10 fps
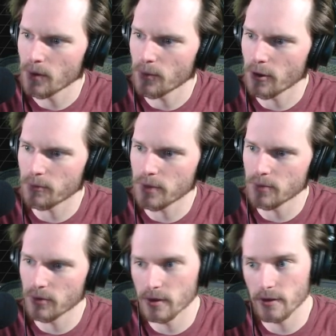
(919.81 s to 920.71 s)
without
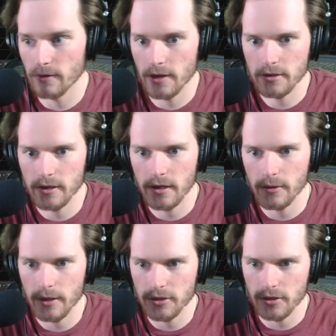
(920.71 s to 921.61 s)
people really raising any
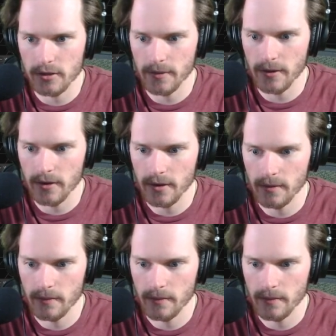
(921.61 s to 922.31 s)
questions about it,